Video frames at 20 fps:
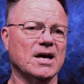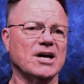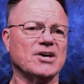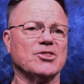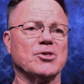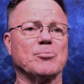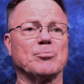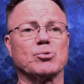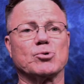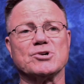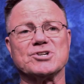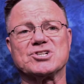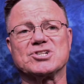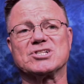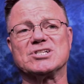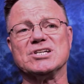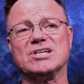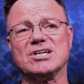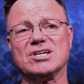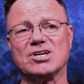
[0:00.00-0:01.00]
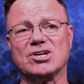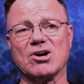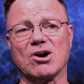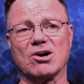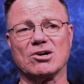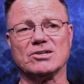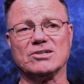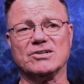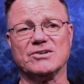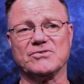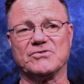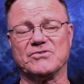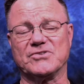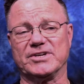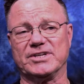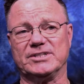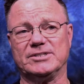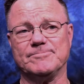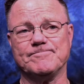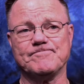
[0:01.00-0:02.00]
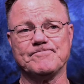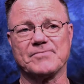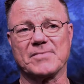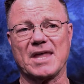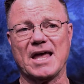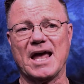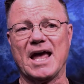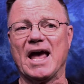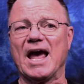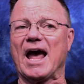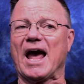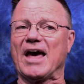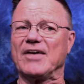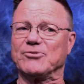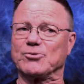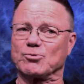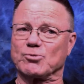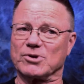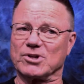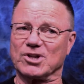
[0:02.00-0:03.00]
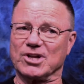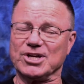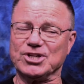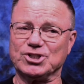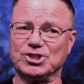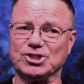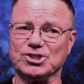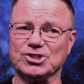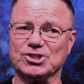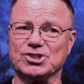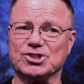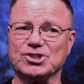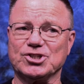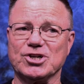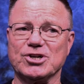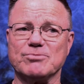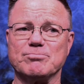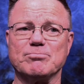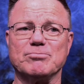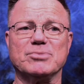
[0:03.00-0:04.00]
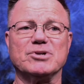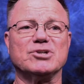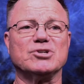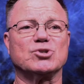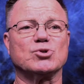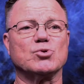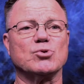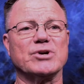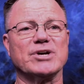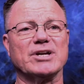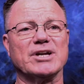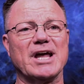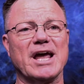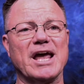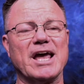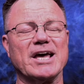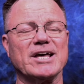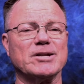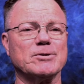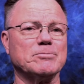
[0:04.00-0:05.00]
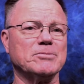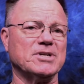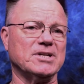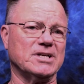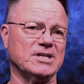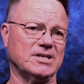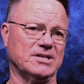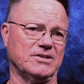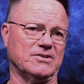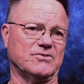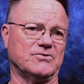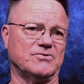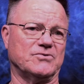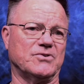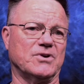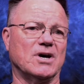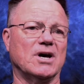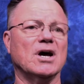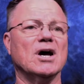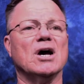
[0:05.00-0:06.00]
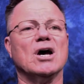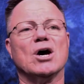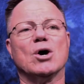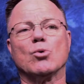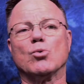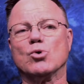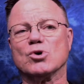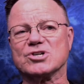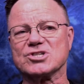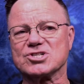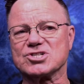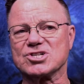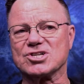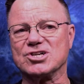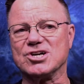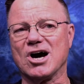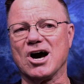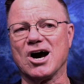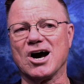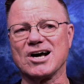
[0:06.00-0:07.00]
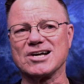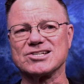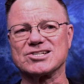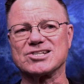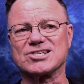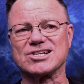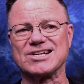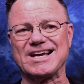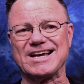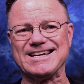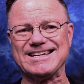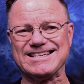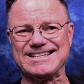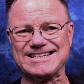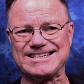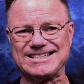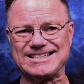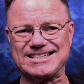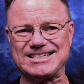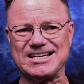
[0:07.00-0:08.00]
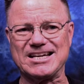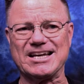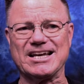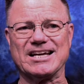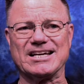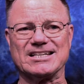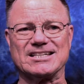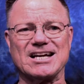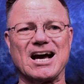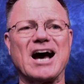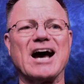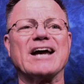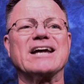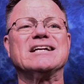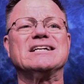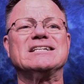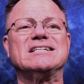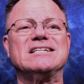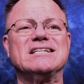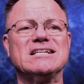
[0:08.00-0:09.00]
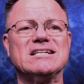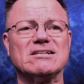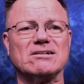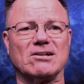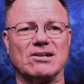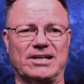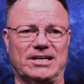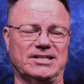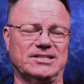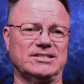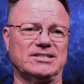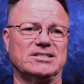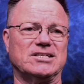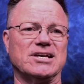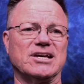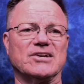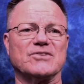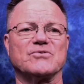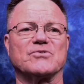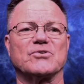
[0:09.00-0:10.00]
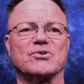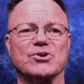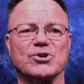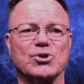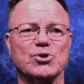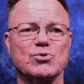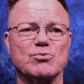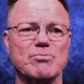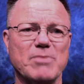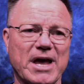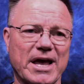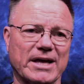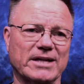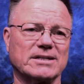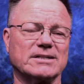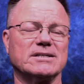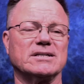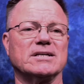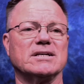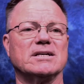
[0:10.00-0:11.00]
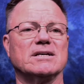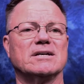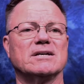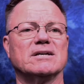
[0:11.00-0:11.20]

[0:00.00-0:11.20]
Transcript: The pristine Garden of Eden and the relationship between Adam and Eve was God's intent, ideal intent for humanity.